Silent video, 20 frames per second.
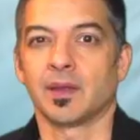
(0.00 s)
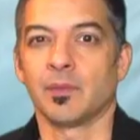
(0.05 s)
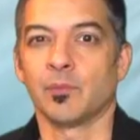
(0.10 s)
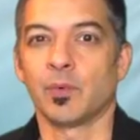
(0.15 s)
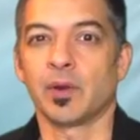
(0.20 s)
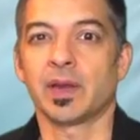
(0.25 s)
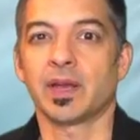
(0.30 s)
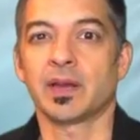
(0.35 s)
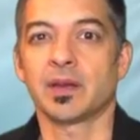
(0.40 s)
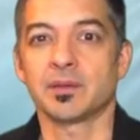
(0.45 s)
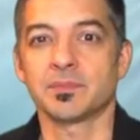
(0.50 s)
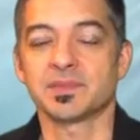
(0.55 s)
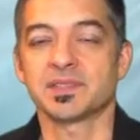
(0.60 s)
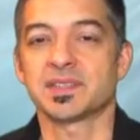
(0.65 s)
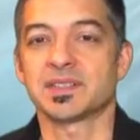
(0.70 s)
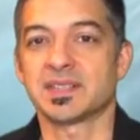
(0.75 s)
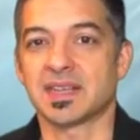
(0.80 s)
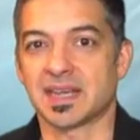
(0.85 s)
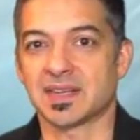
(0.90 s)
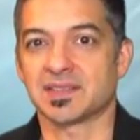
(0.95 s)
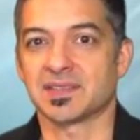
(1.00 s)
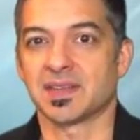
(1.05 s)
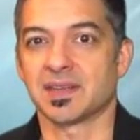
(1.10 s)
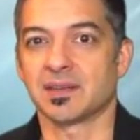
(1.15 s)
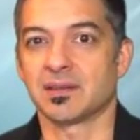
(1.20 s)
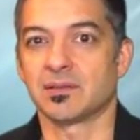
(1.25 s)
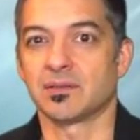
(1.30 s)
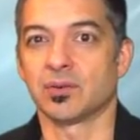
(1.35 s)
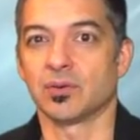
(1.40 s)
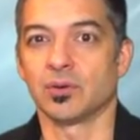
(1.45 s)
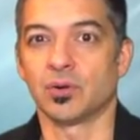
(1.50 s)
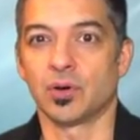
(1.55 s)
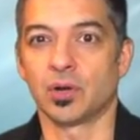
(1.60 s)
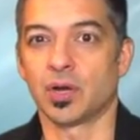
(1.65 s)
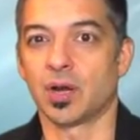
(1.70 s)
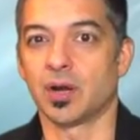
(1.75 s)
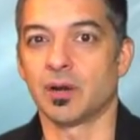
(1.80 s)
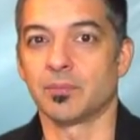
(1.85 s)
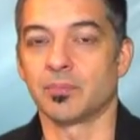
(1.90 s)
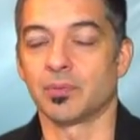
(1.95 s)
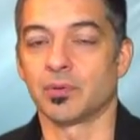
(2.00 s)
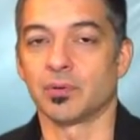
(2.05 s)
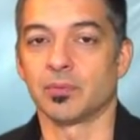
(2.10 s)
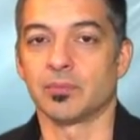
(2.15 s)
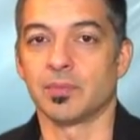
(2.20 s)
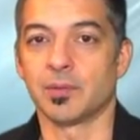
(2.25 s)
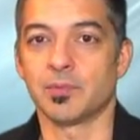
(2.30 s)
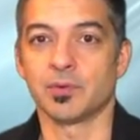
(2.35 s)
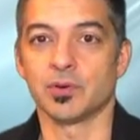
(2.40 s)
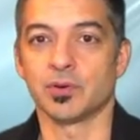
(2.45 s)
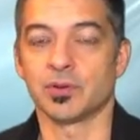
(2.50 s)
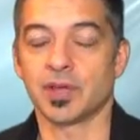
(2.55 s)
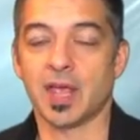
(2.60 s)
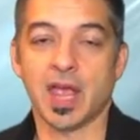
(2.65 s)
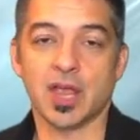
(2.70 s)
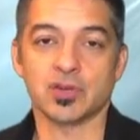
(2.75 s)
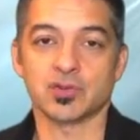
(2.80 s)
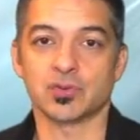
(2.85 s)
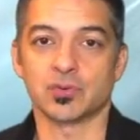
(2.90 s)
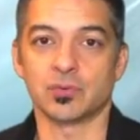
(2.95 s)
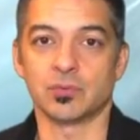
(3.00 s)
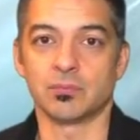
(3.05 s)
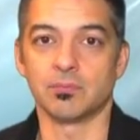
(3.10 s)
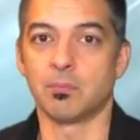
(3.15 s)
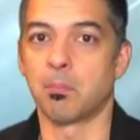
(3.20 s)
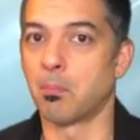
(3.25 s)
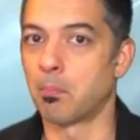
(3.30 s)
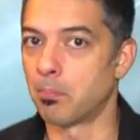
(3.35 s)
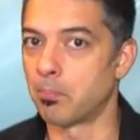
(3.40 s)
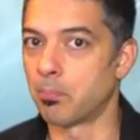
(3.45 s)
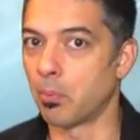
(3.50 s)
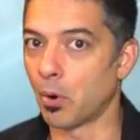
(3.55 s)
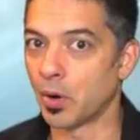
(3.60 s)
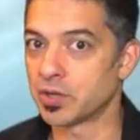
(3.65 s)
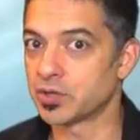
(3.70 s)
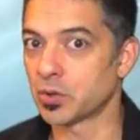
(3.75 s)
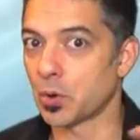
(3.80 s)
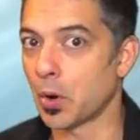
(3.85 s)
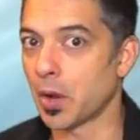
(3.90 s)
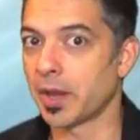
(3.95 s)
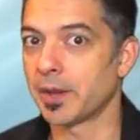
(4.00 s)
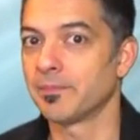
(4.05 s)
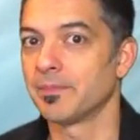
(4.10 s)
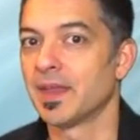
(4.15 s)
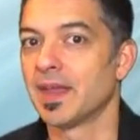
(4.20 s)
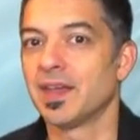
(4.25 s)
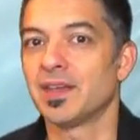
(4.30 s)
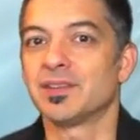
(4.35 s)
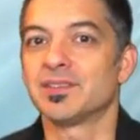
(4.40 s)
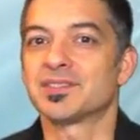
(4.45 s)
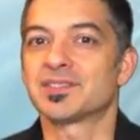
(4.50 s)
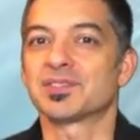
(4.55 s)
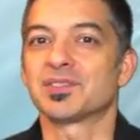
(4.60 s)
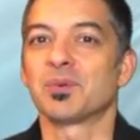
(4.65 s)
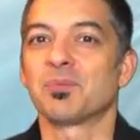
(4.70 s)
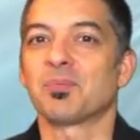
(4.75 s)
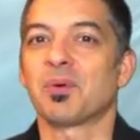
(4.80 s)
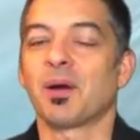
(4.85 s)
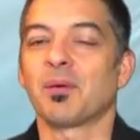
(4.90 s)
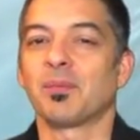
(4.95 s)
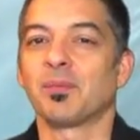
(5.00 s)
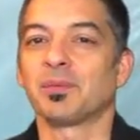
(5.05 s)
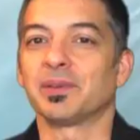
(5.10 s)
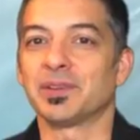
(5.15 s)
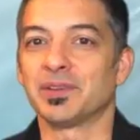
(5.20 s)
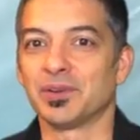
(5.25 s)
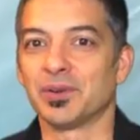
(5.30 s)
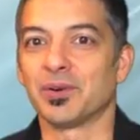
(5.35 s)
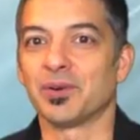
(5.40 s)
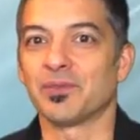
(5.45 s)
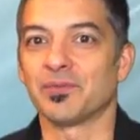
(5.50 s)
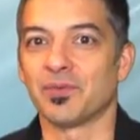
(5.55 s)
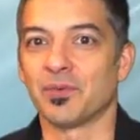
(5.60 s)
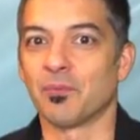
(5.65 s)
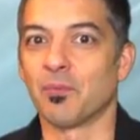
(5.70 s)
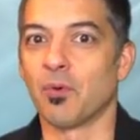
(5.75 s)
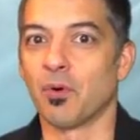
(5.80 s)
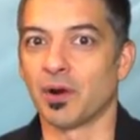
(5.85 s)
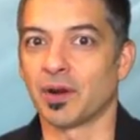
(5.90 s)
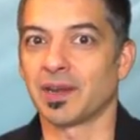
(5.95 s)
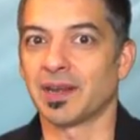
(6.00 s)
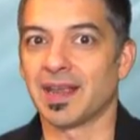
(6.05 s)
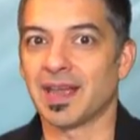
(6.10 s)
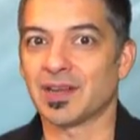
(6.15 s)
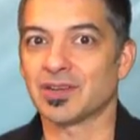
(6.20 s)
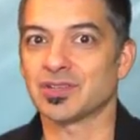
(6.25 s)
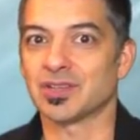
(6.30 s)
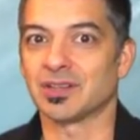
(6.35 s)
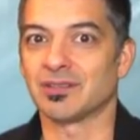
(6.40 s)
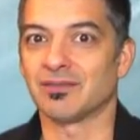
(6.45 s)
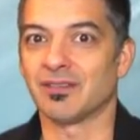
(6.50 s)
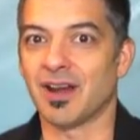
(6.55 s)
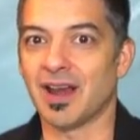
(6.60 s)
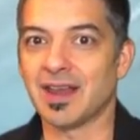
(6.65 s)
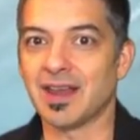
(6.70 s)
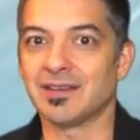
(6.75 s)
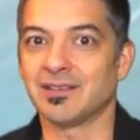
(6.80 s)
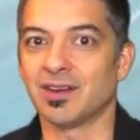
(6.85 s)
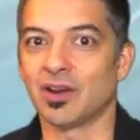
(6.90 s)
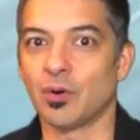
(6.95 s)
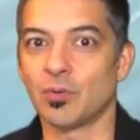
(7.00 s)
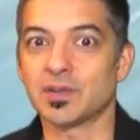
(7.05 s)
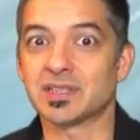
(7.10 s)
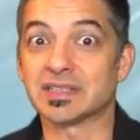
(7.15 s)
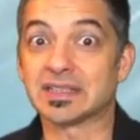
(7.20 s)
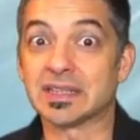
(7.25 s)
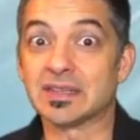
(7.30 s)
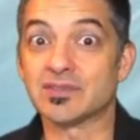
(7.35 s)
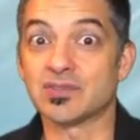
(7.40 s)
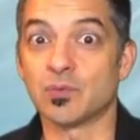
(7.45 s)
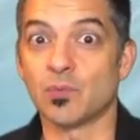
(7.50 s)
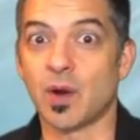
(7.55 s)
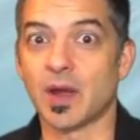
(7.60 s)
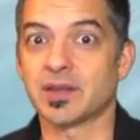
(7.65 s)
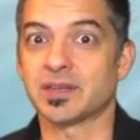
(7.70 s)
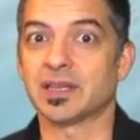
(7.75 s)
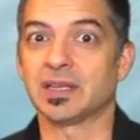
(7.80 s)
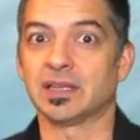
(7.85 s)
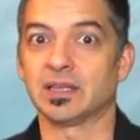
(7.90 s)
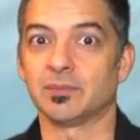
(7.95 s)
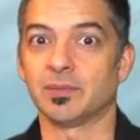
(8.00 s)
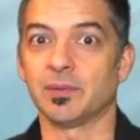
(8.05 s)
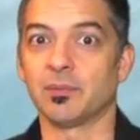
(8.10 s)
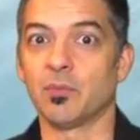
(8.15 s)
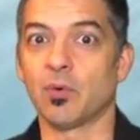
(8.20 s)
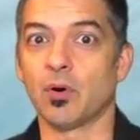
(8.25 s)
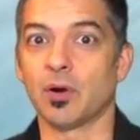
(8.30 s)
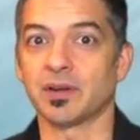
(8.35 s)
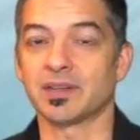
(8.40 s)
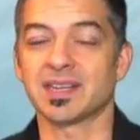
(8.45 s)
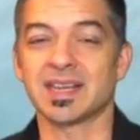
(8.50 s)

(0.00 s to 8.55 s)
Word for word: And when it comes to texting, your hookup or maybe your casual boy toy, you still probably yearn for more connection, right? It always leaves you wanting a little bit more.